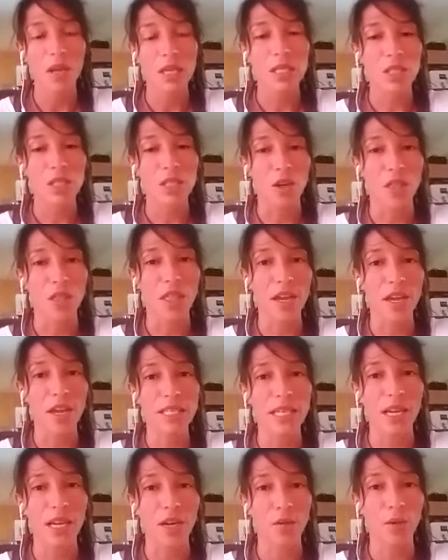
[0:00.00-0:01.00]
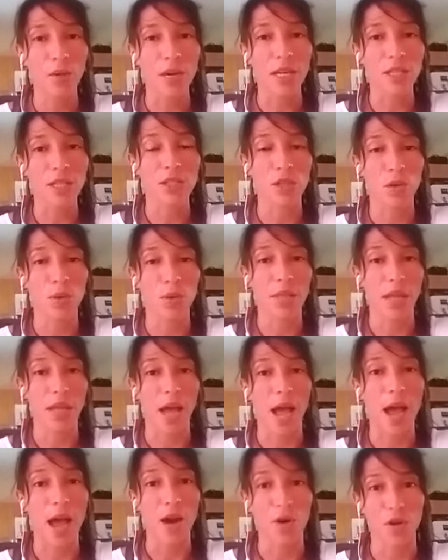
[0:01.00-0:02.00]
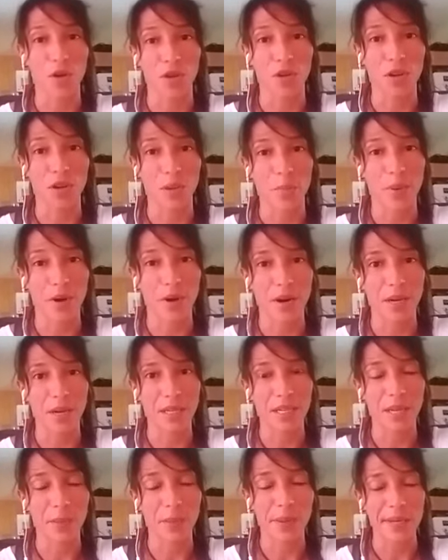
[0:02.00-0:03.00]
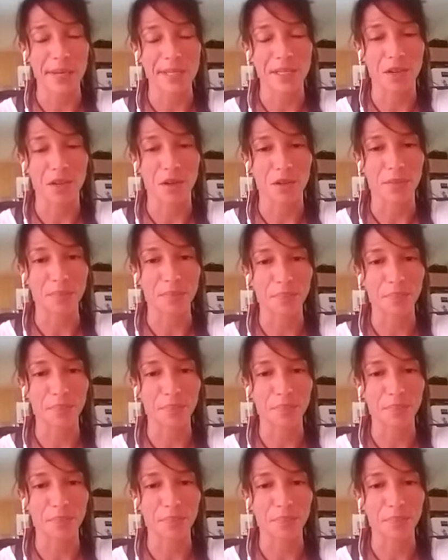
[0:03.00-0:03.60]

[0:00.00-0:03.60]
So there's kind of when I start with the acro yoga part in Mexico.